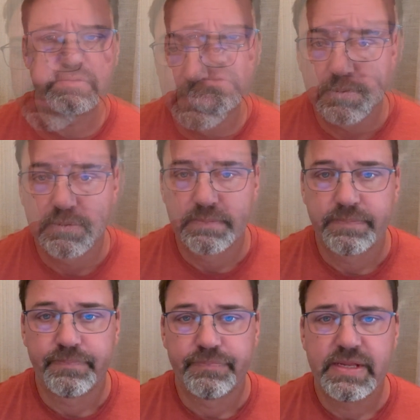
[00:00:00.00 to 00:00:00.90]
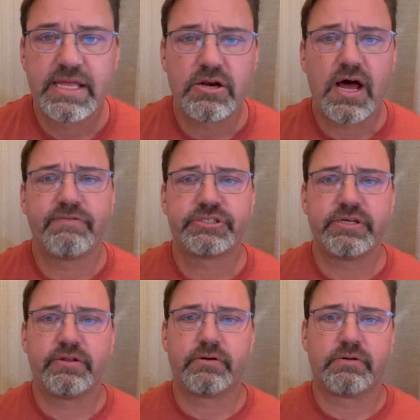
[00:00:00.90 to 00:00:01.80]
to build and then
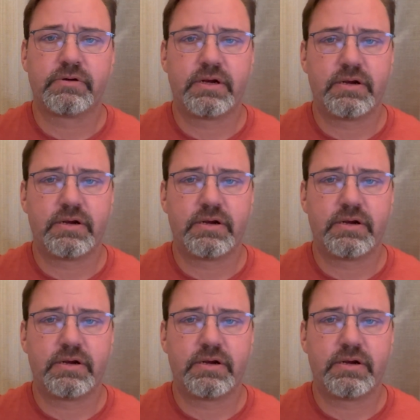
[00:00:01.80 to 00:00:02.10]
obviously there are